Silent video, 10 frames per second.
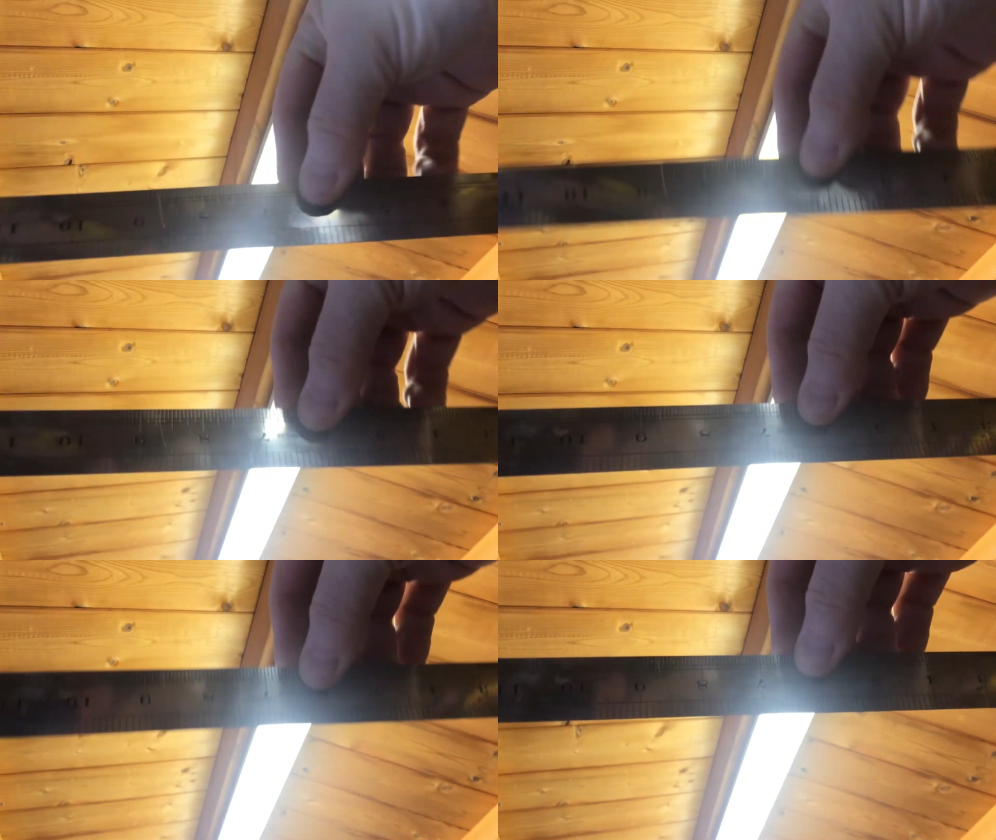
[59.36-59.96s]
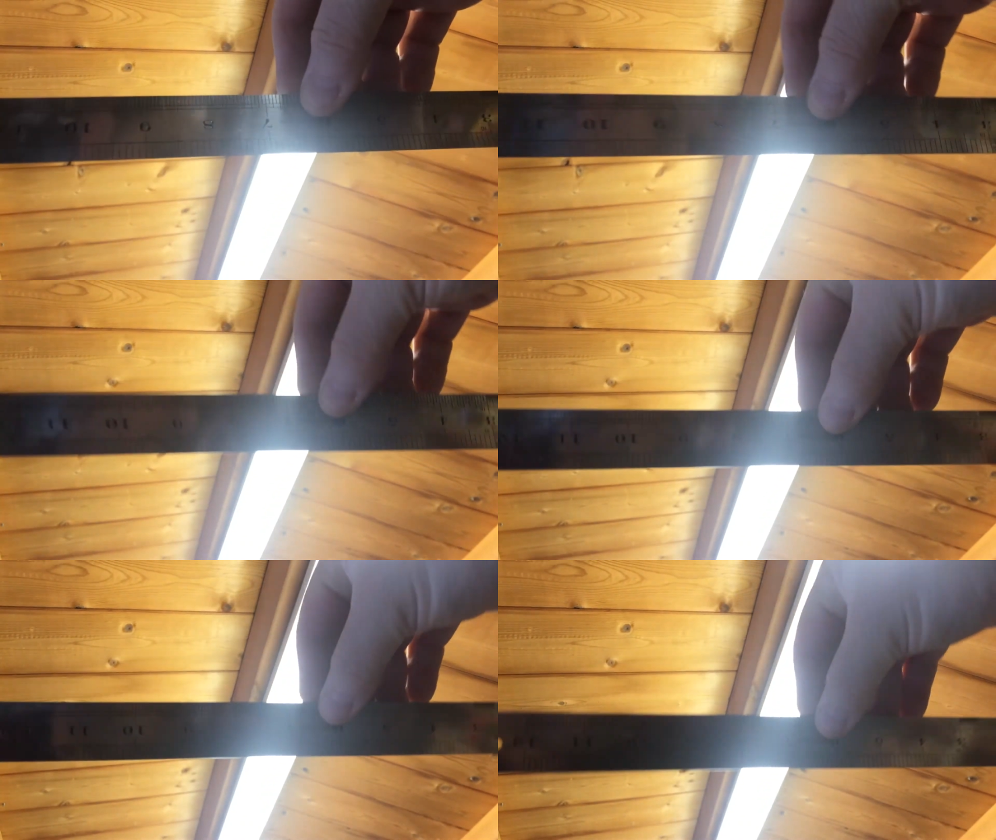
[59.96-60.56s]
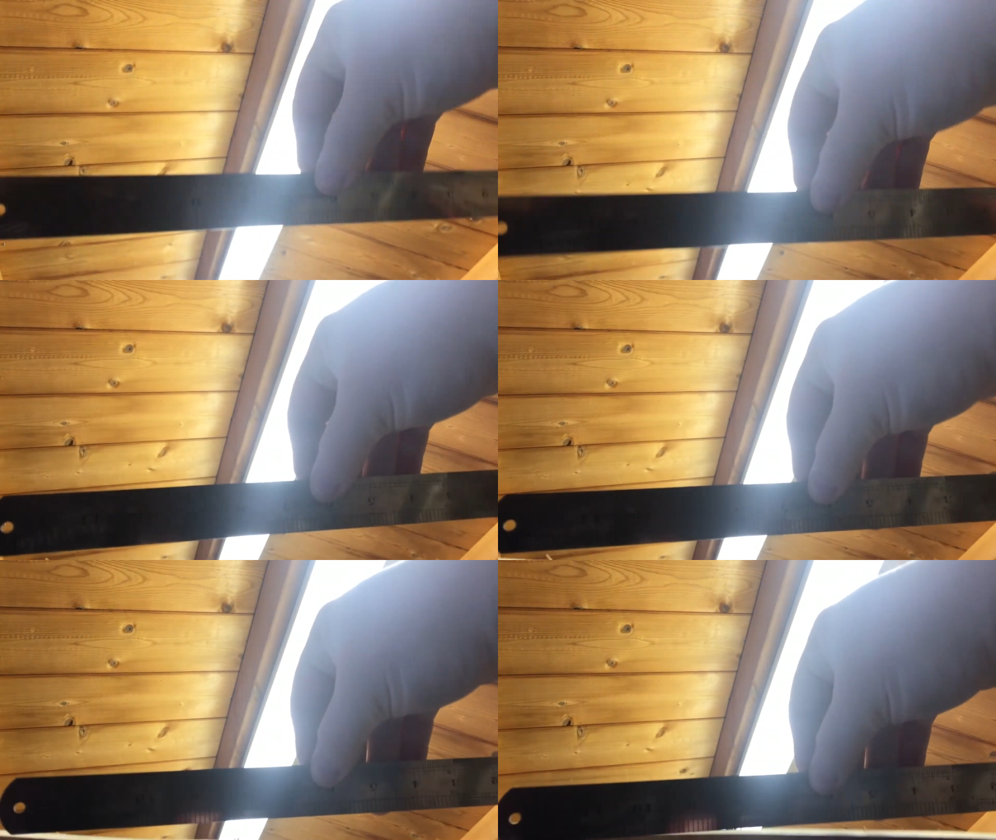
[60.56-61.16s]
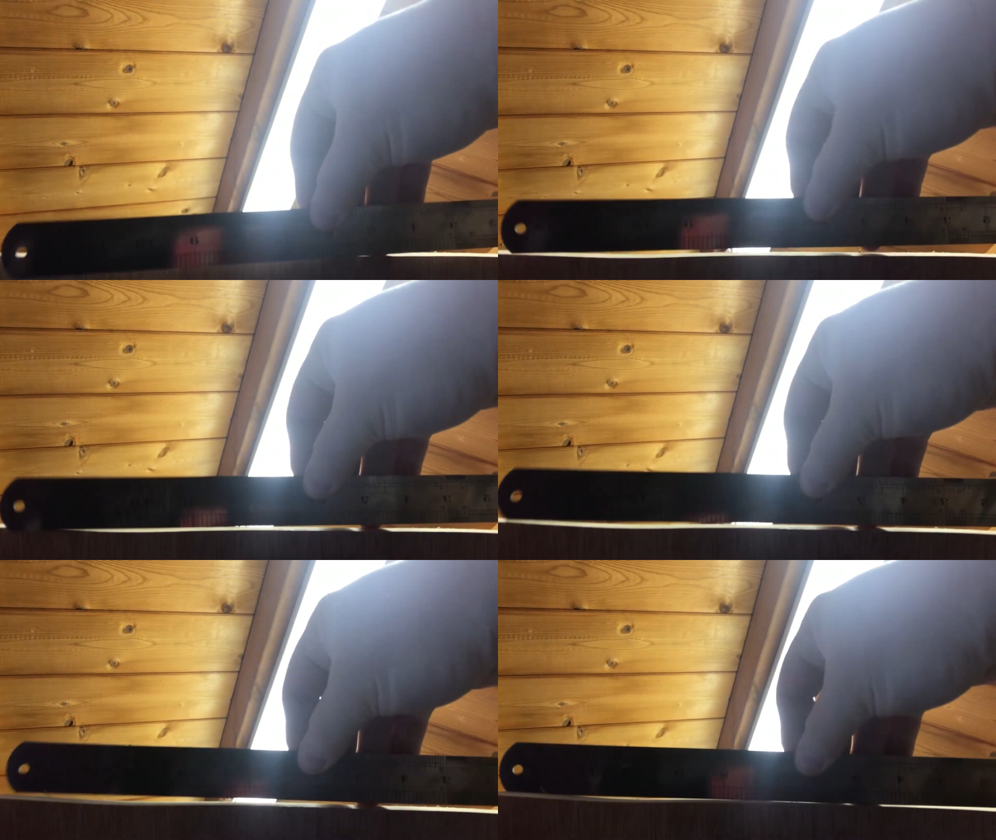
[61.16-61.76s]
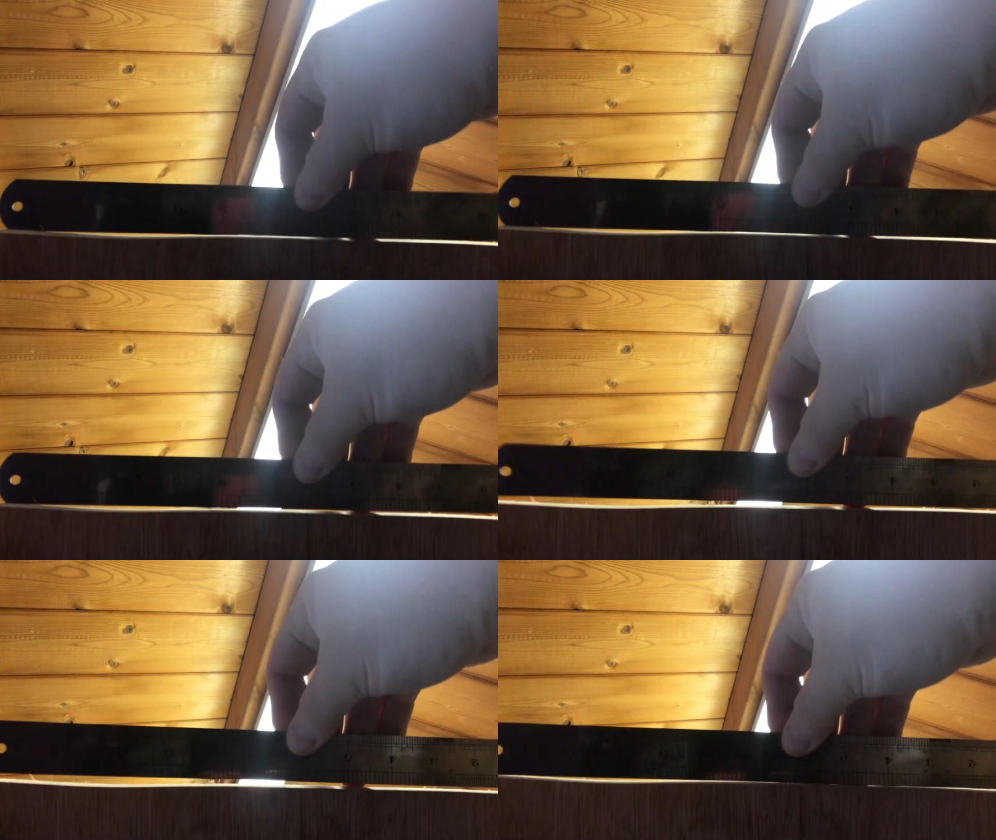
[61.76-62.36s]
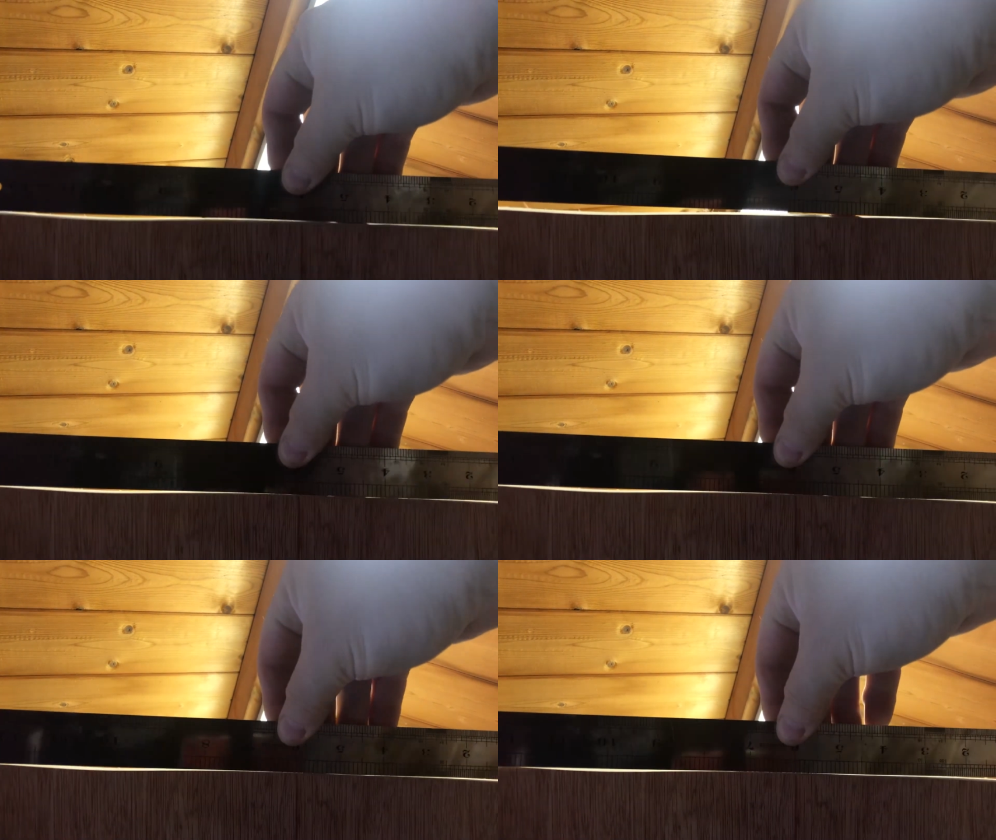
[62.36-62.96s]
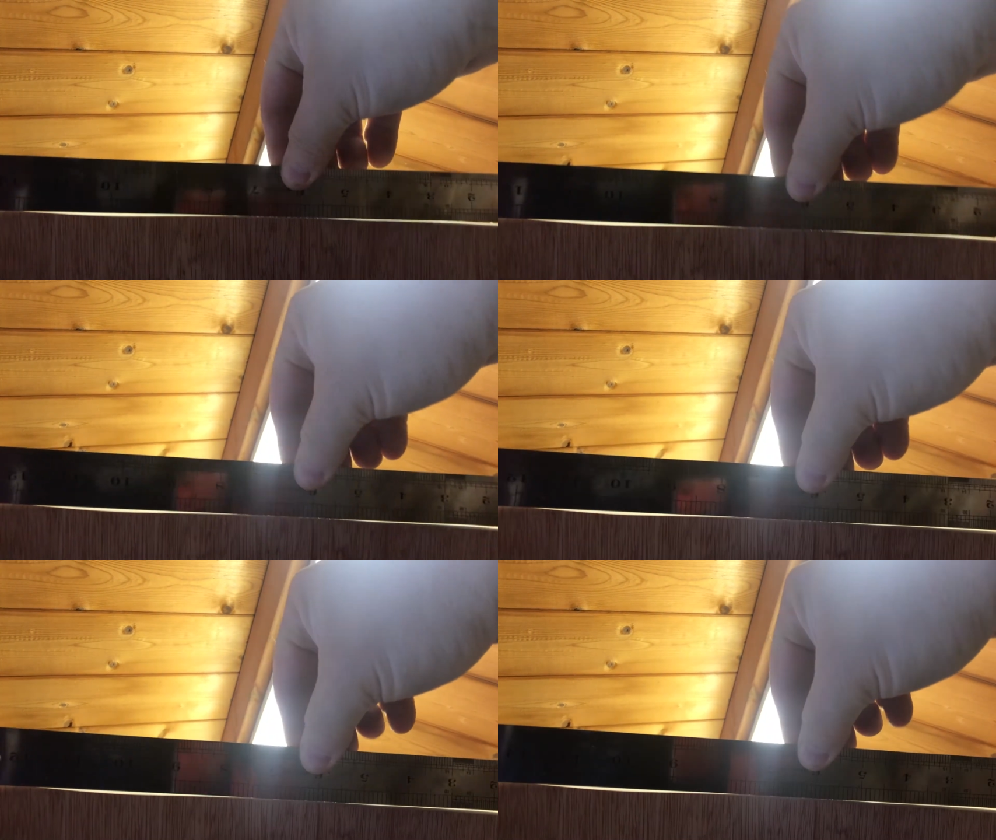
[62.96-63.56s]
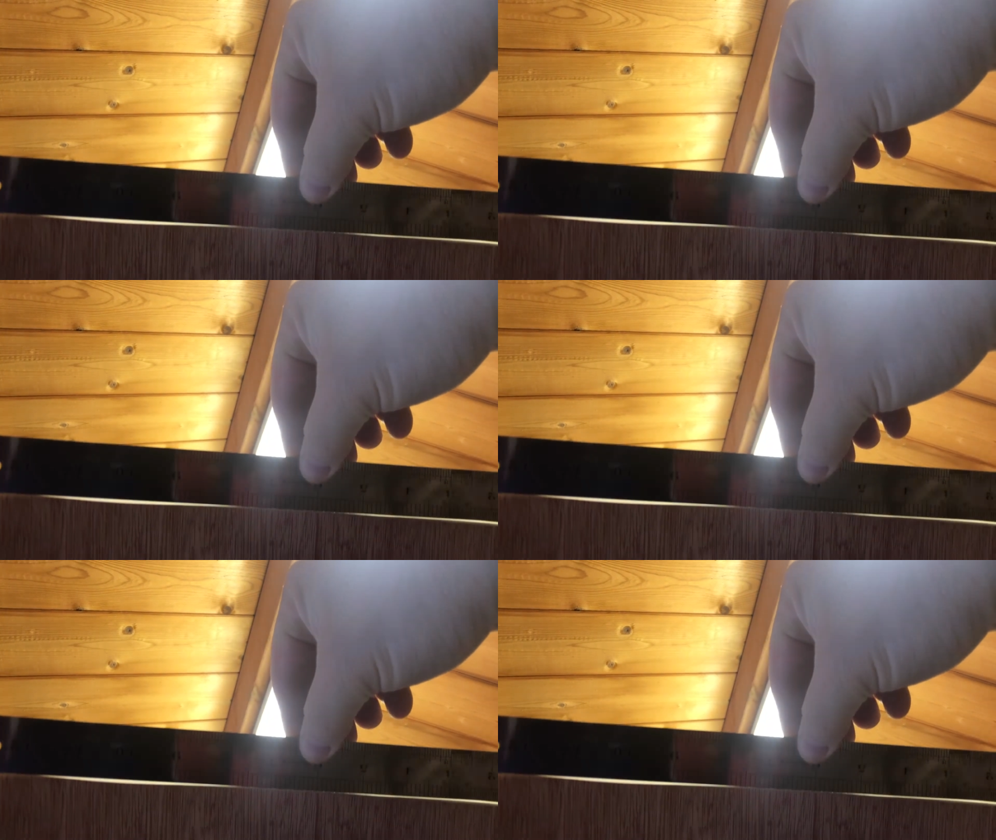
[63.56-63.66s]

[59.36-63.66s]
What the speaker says: (no speaker visible)